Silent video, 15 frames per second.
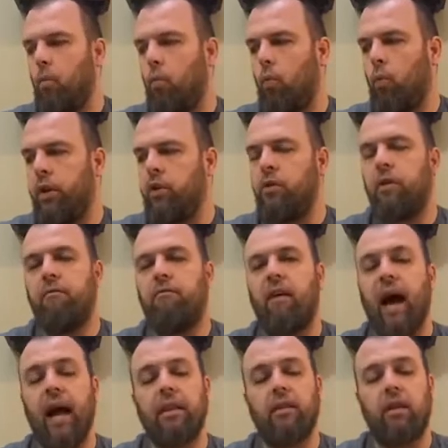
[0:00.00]
When you
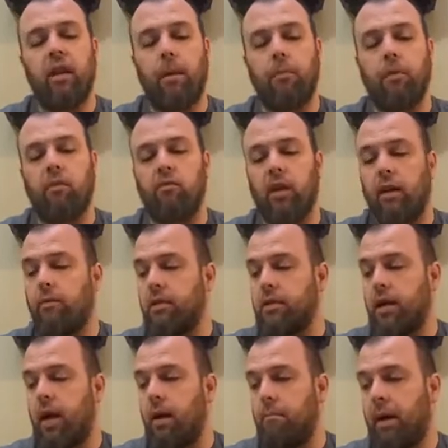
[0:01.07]
divide the number of levels
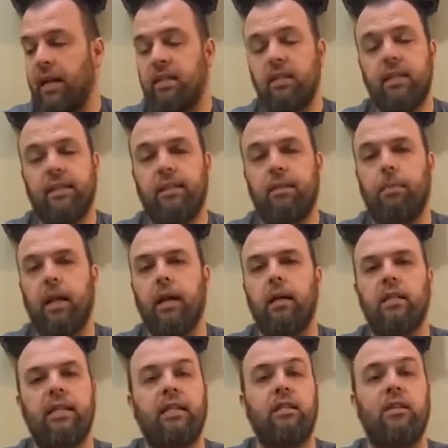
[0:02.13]
up by 6
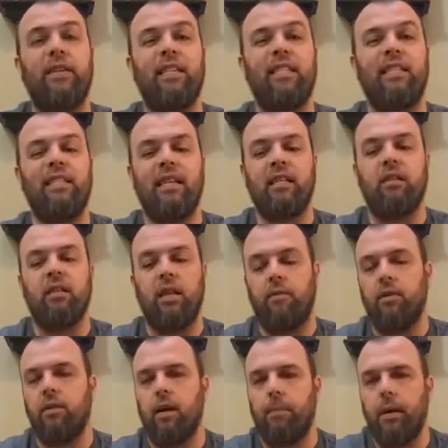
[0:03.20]
players, that's only 6
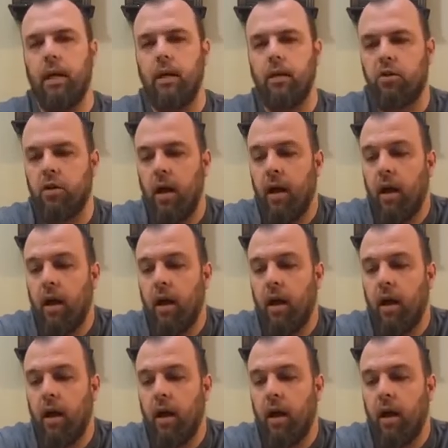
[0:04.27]
levels up each.